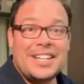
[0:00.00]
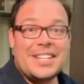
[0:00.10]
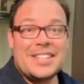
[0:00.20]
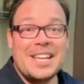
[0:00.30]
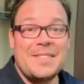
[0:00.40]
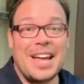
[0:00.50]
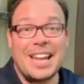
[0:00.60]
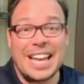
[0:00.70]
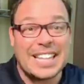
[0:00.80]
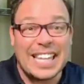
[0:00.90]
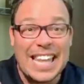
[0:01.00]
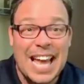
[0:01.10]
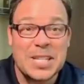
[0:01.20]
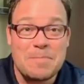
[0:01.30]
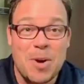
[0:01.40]
Think of that. Like at the
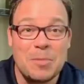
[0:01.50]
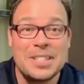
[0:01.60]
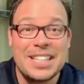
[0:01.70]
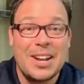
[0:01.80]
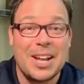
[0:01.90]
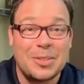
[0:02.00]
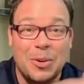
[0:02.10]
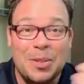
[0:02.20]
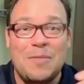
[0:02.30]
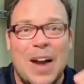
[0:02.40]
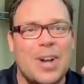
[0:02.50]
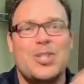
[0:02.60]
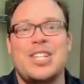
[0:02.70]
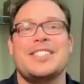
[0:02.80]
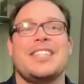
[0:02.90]
last moment, they got thrown in the fire.
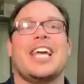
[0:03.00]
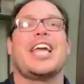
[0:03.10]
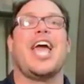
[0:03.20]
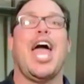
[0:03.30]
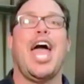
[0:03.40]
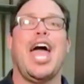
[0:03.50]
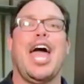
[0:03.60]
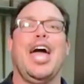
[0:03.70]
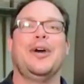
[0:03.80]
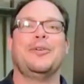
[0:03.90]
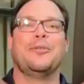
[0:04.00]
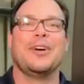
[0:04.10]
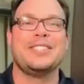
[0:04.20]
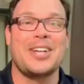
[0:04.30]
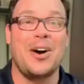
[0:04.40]
Jesus, like, hey,
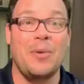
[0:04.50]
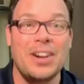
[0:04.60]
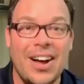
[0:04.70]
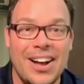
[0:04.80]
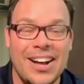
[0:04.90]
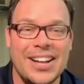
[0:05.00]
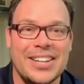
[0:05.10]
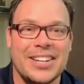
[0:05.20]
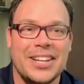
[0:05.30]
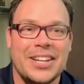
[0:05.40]
what's going on?